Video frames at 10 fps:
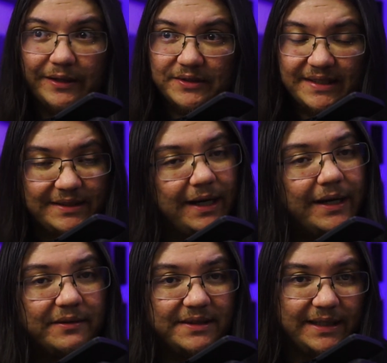There's a
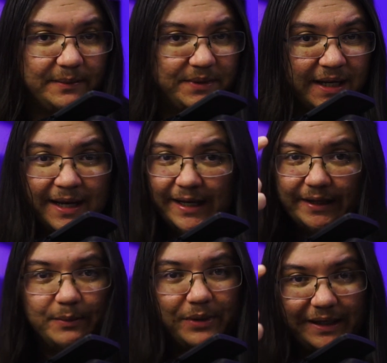ton of tips in
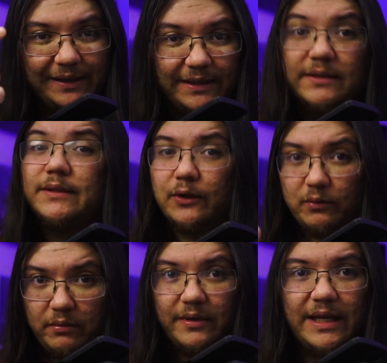the playlist,
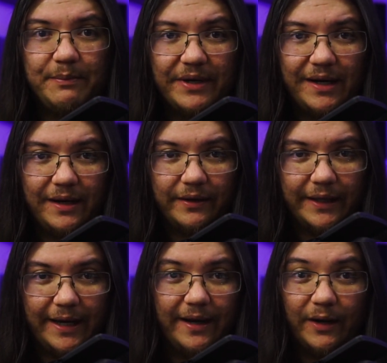so keep an eye on
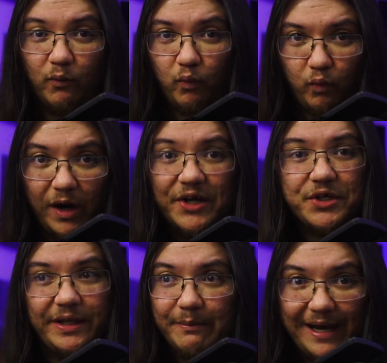that and
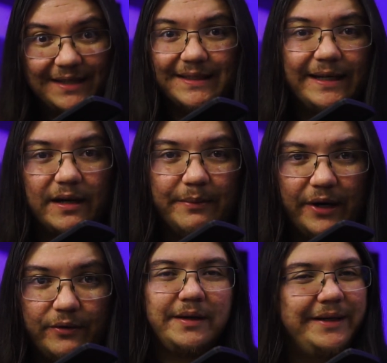watch them as they come
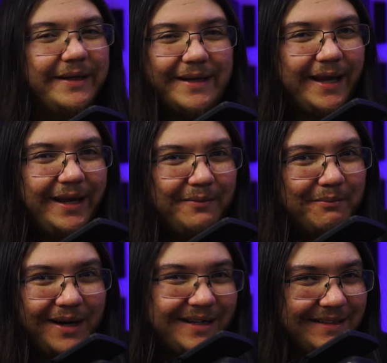out. You can't
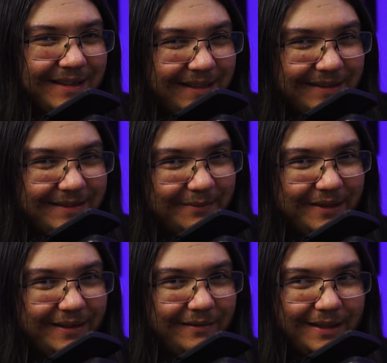monetize
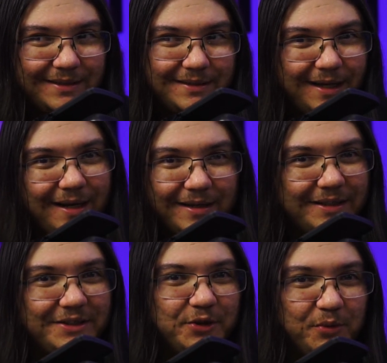something that's not
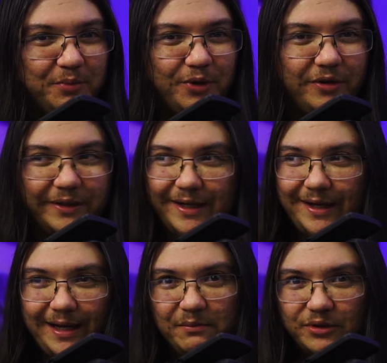consumable, not
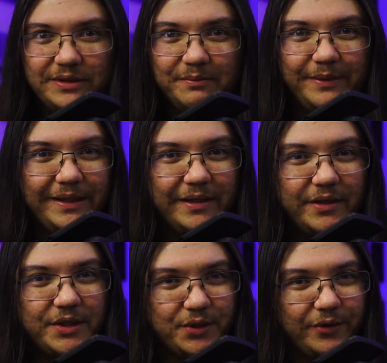able to be
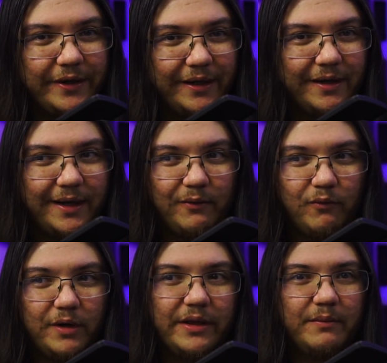enjoyed, and
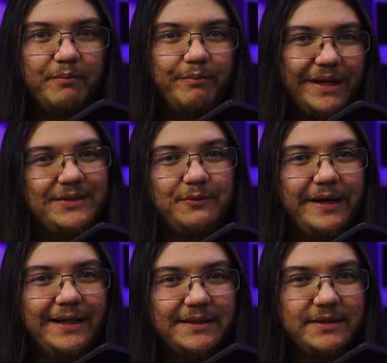one of the best
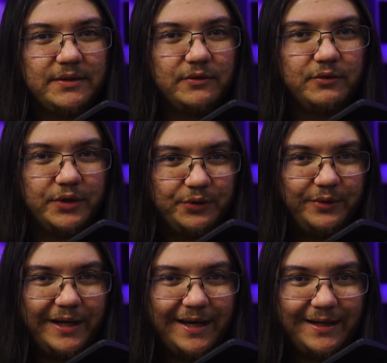ways to do
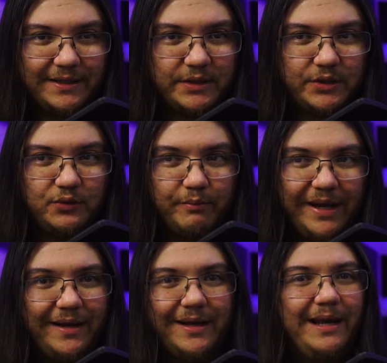that is to
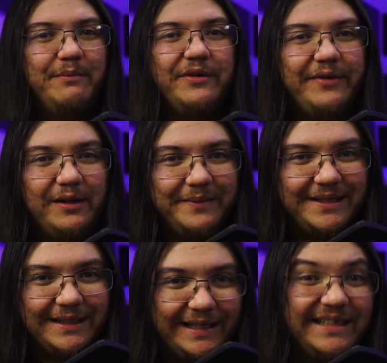make game
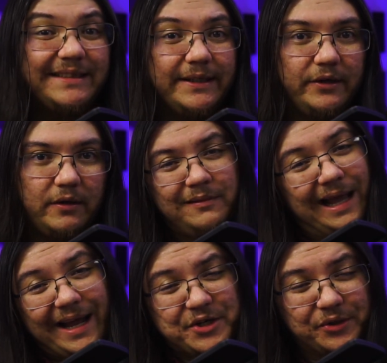development easier.
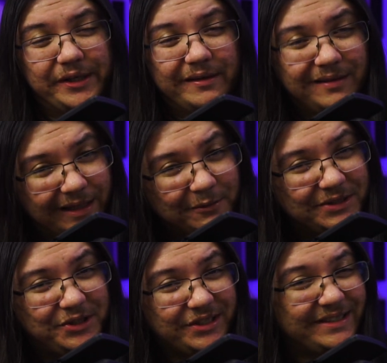Actually, it
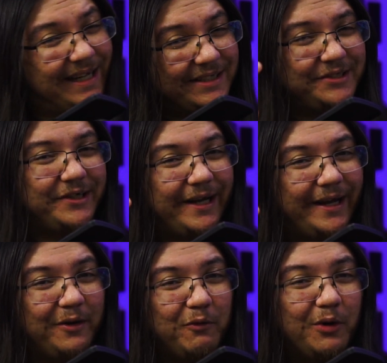was just
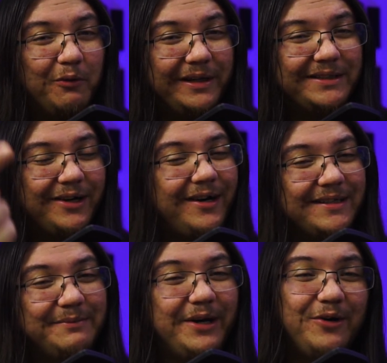yesterday where we
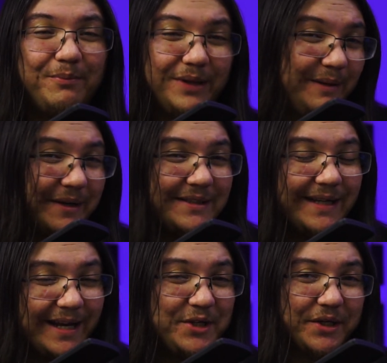talked about play-based
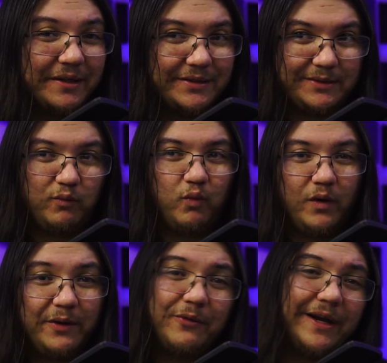engines,
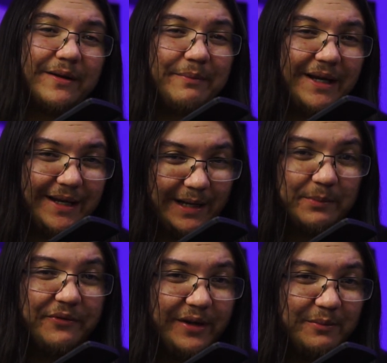one way to make game
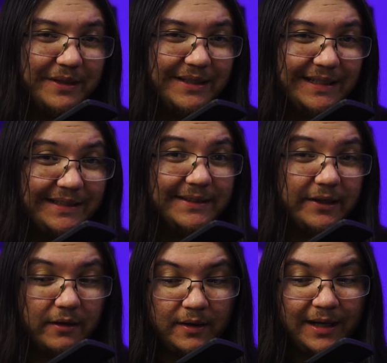development
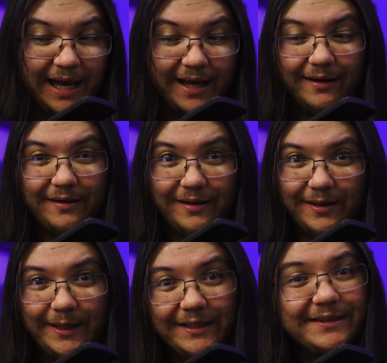easier. And
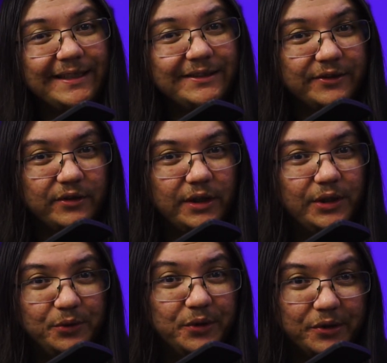these things are
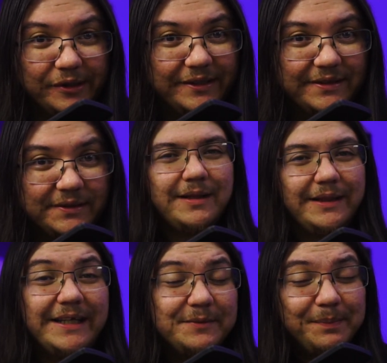ludicrous.
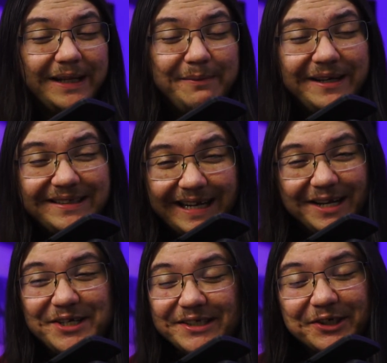These play-based
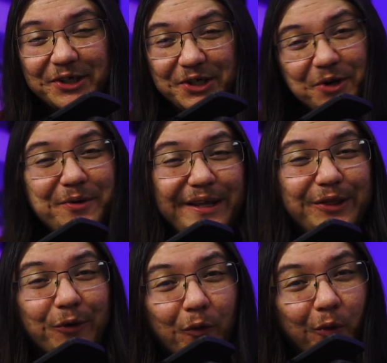engines are doing
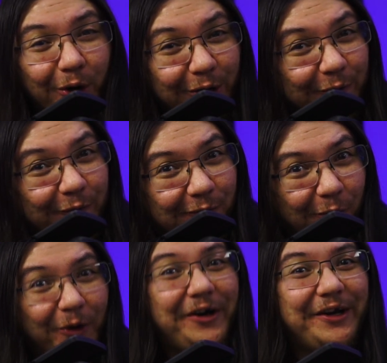the work
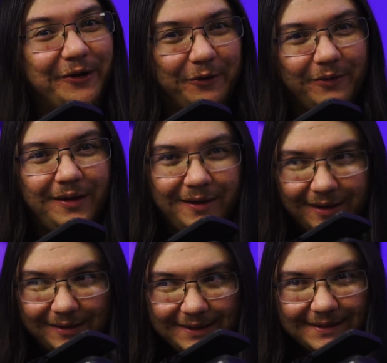for you,
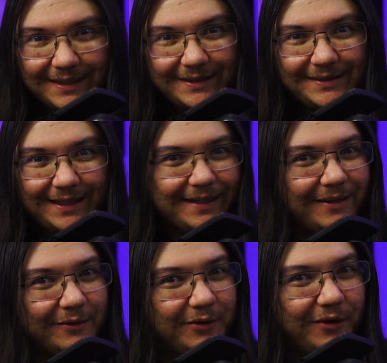at least the
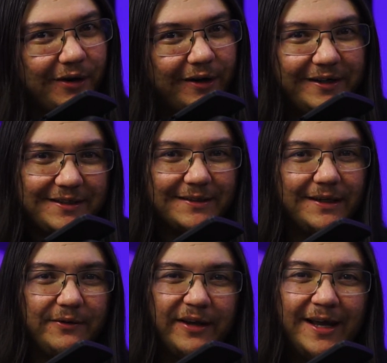technical hard stuff.